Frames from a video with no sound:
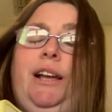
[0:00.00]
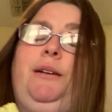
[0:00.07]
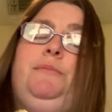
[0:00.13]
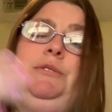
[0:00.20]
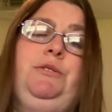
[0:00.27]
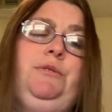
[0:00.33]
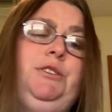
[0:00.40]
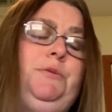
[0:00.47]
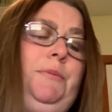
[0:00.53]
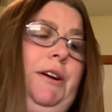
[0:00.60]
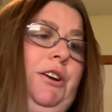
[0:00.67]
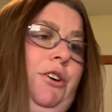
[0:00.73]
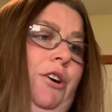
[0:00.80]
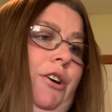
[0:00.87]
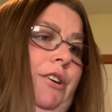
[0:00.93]
me switch my
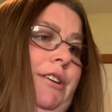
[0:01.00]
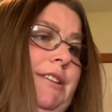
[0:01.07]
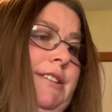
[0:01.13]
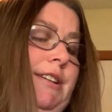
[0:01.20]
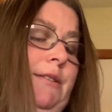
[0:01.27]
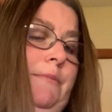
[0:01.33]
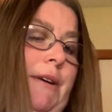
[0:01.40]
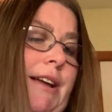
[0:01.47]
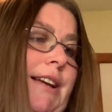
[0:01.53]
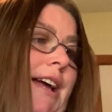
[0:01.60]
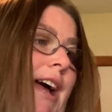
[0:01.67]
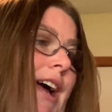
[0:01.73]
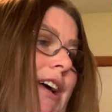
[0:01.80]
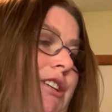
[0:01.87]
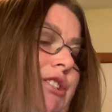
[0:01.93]
cards and my
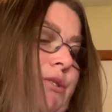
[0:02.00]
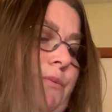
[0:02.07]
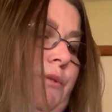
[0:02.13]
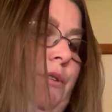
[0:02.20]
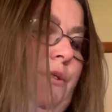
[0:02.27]
cash real